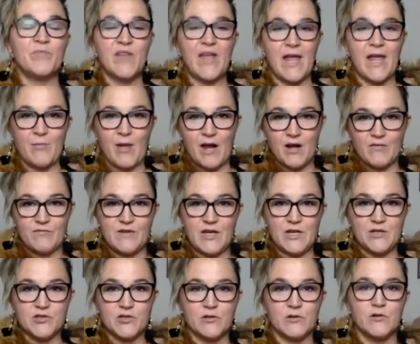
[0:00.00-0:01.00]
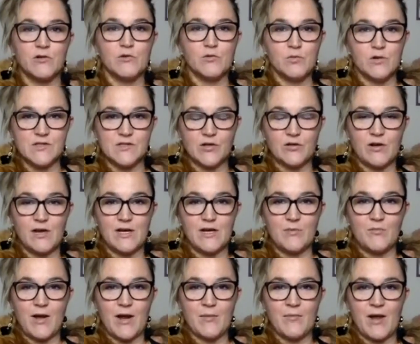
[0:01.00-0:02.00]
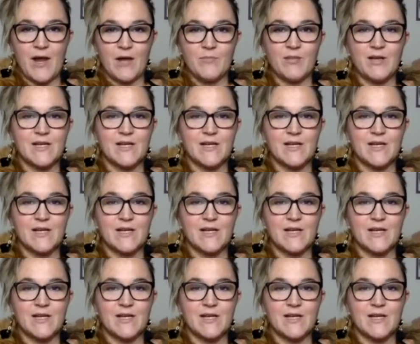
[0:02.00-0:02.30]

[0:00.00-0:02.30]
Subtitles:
came out of nature or was created by man,